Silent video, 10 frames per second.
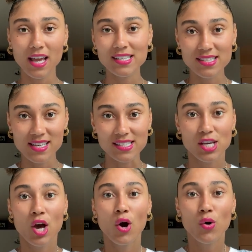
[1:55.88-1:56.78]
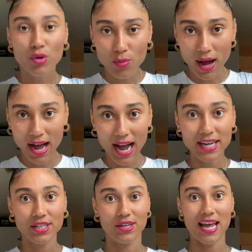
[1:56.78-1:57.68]
is this: who do I
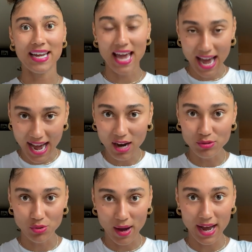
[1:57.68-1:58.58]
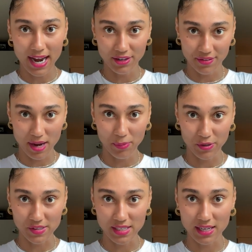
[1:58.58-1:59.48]
hire and how do I hire that
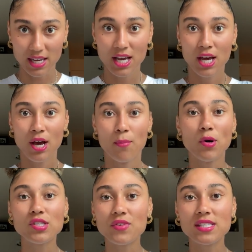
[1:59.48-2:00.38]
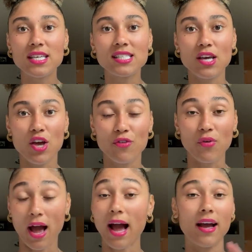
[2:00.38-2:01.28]
person? Most of us think,
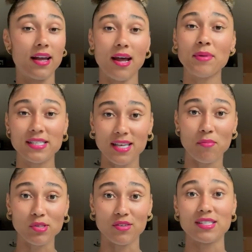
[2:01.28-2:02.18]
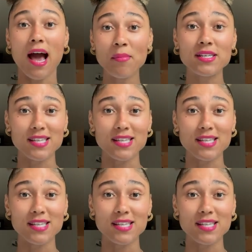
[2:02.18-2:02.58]
and I'm not saying most of us, I'm gonna